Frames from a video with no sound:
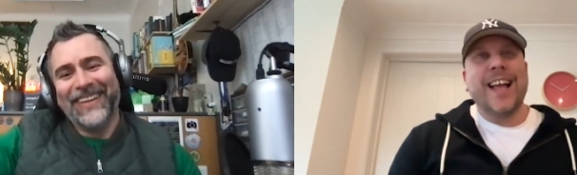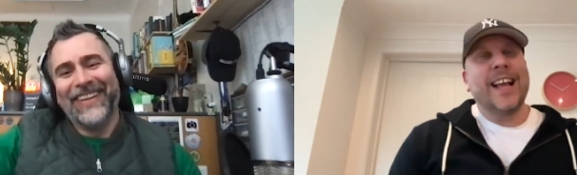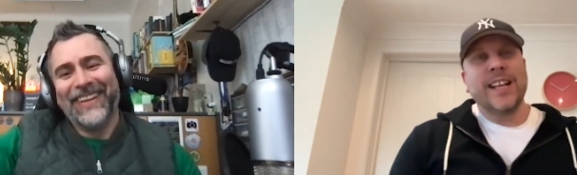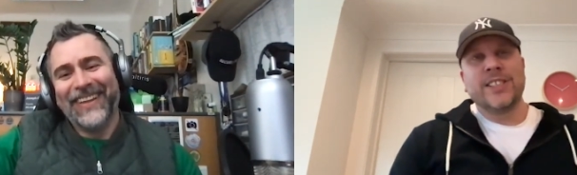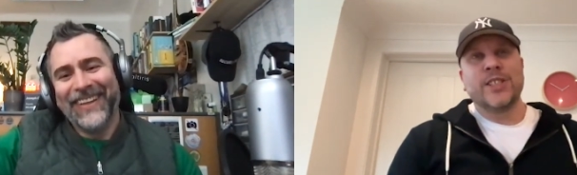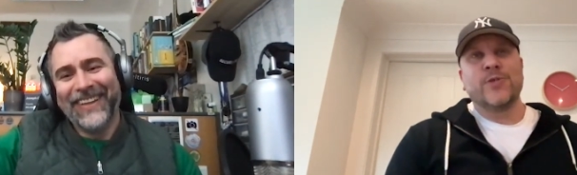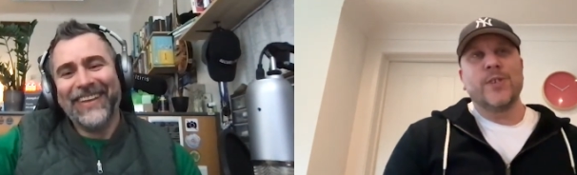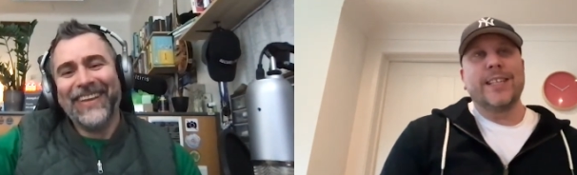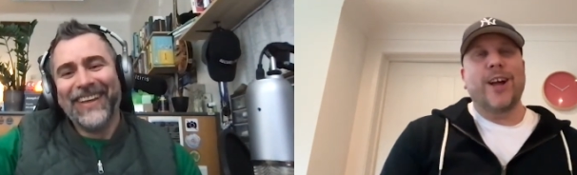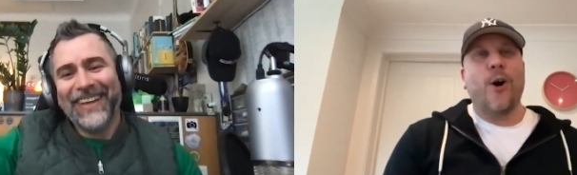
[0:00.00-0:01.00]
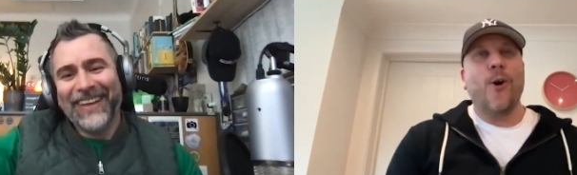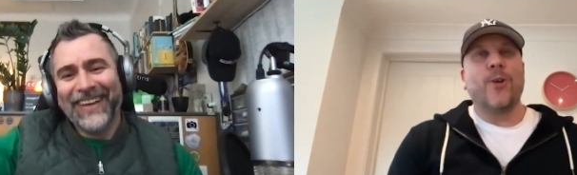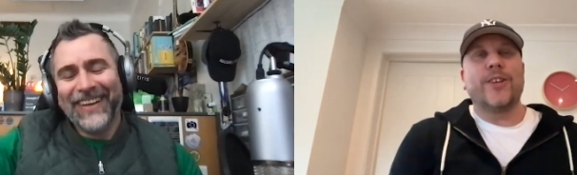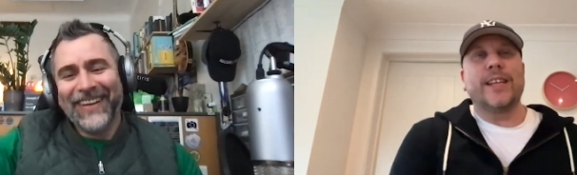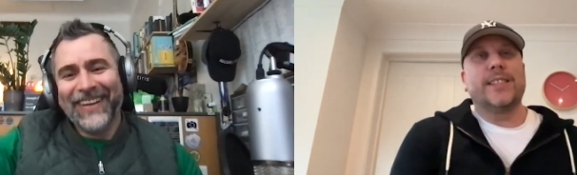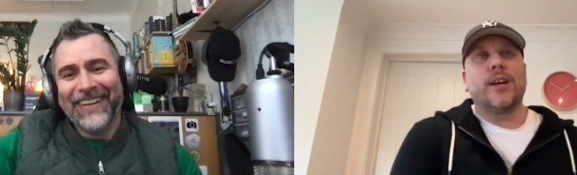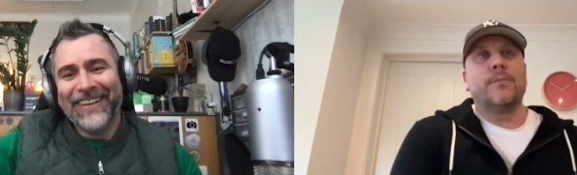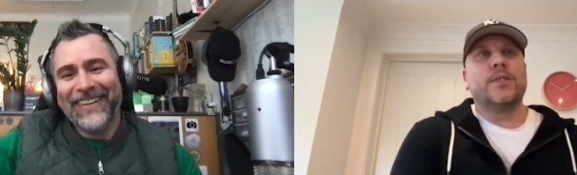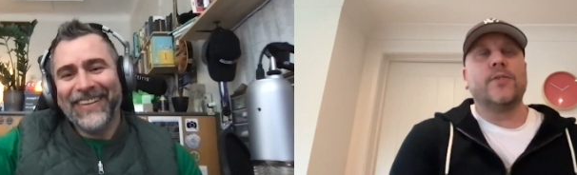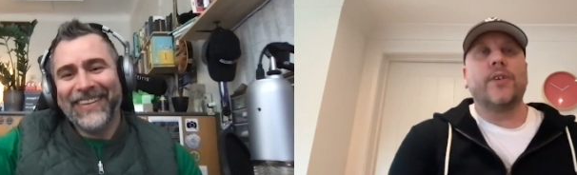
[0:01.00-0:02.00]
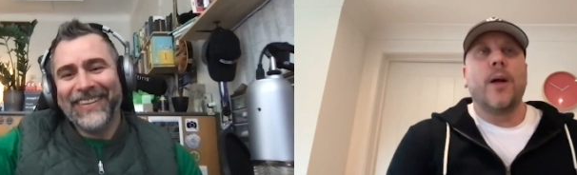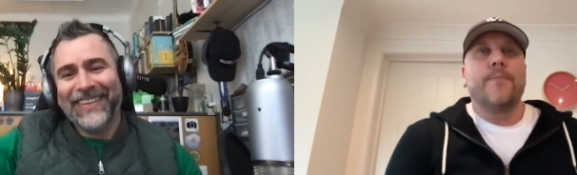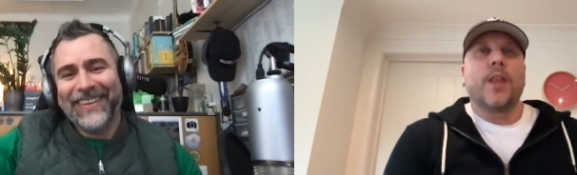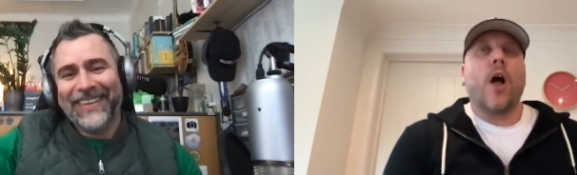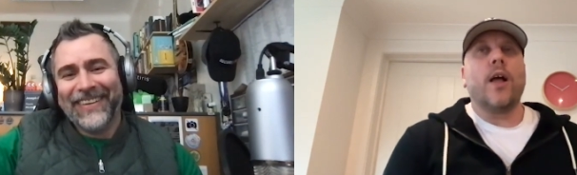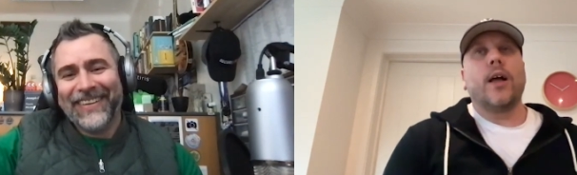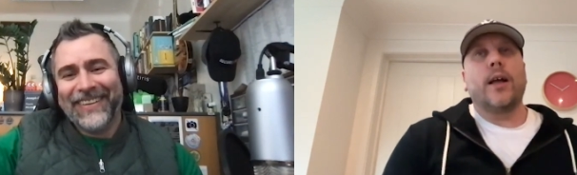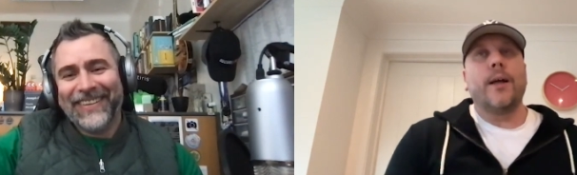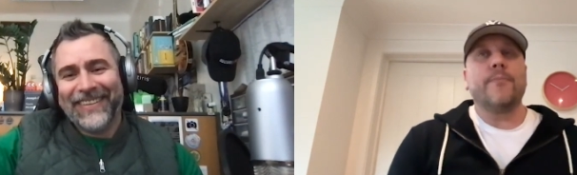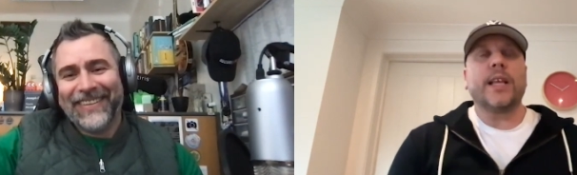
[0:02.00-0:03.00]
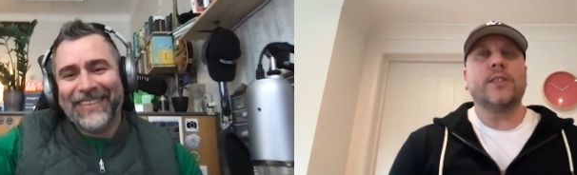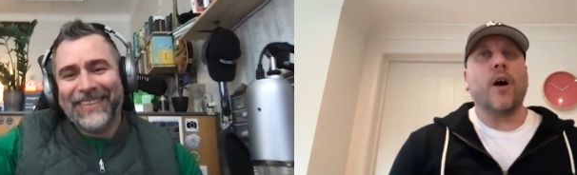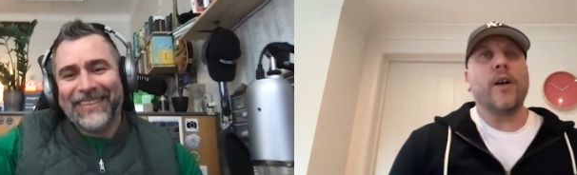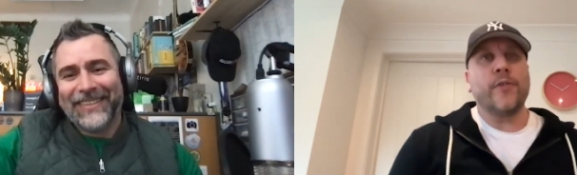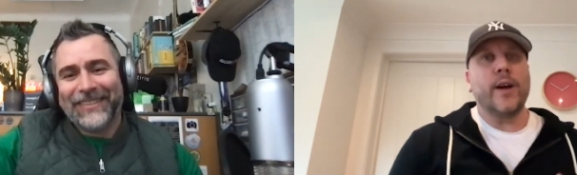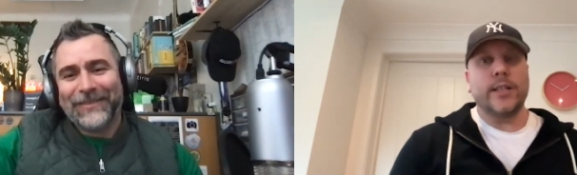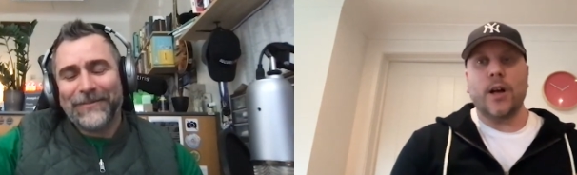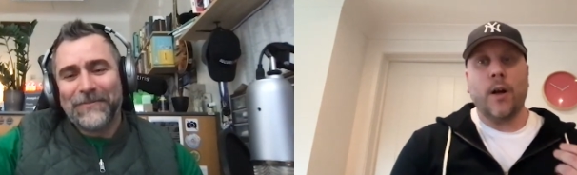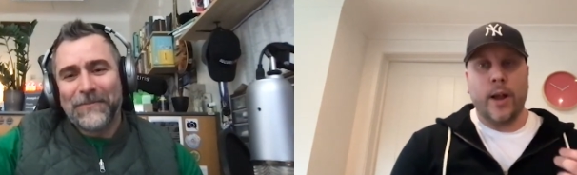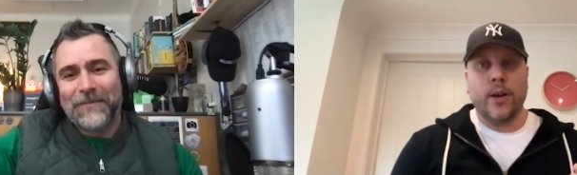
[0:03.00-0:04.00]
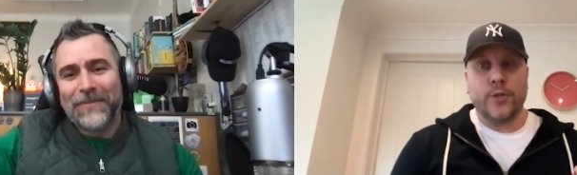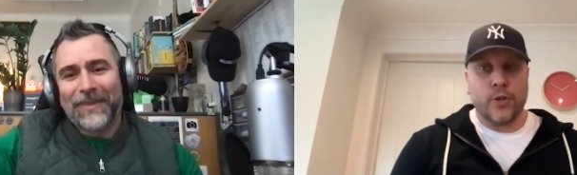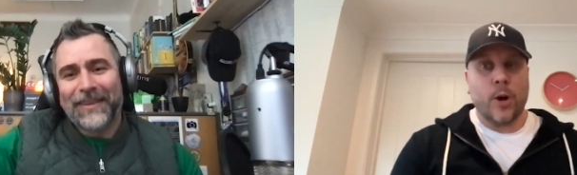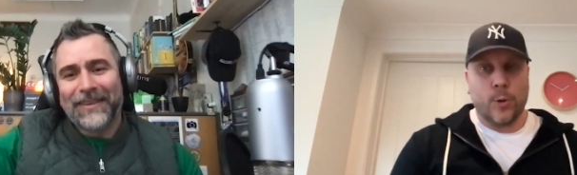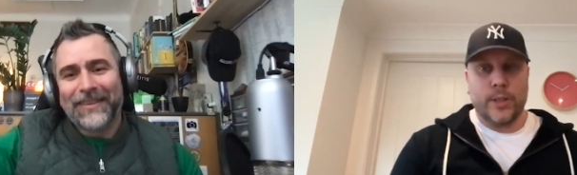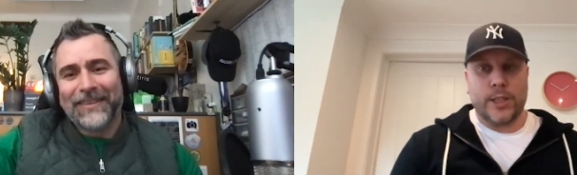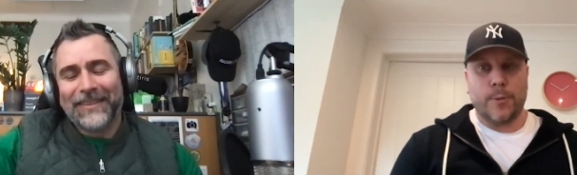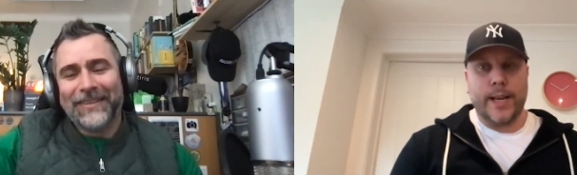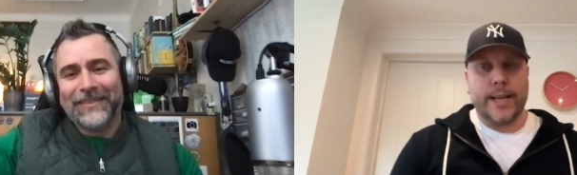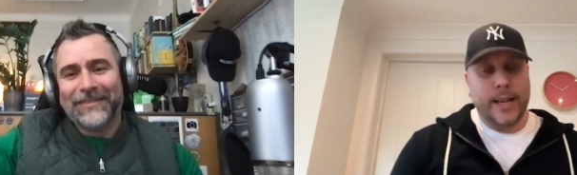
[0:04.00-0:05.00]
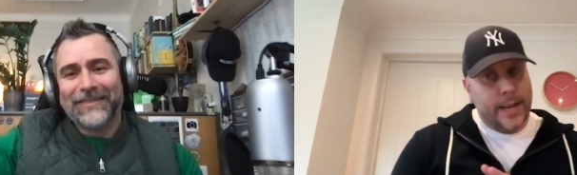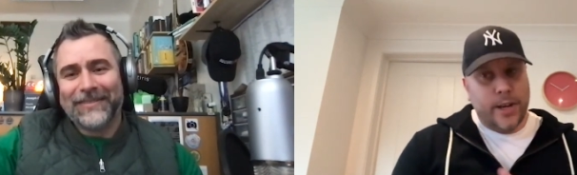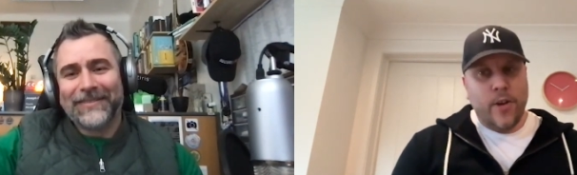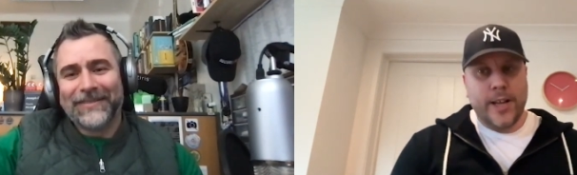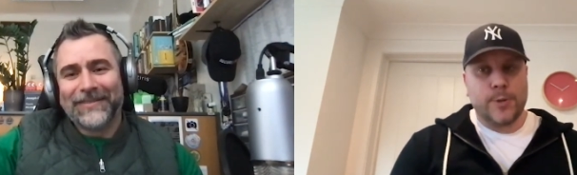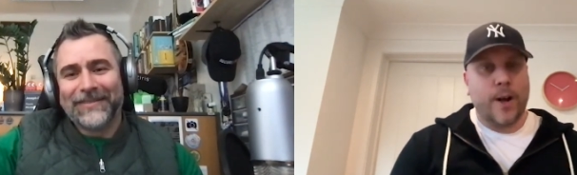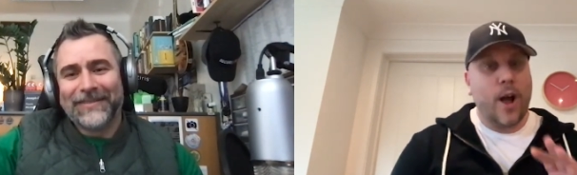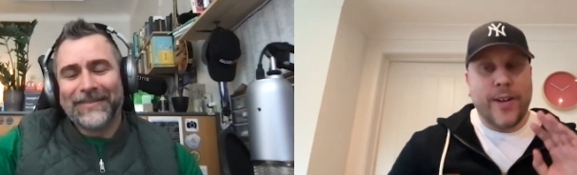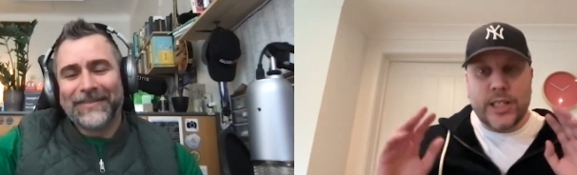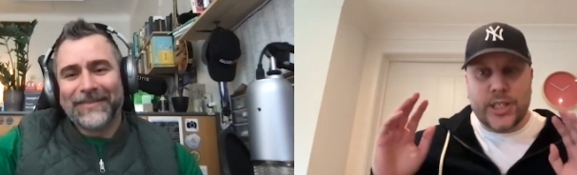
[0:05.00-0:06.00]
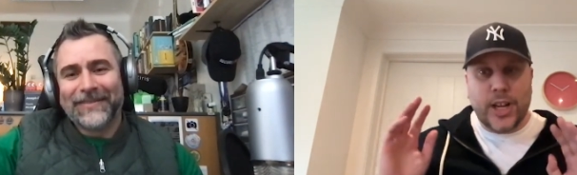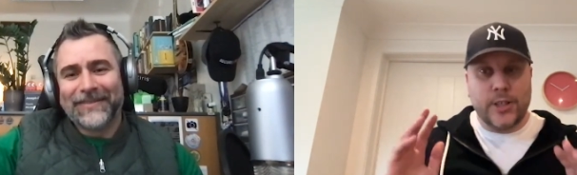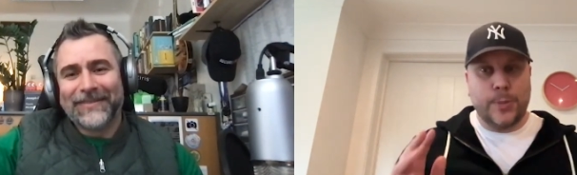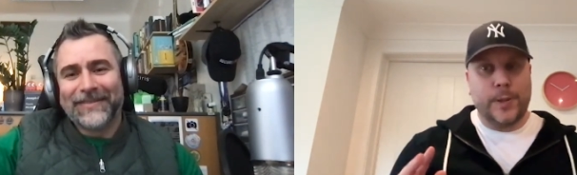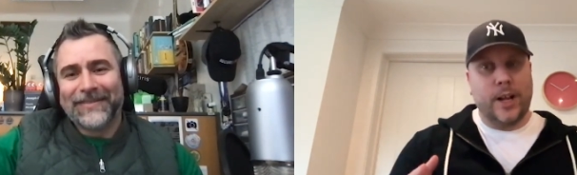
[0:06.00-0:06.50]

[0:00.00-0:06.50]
Speaker 1: it's just really odd in terms of. It's I find, and I've struggled this week in, in a nice way. I've had such a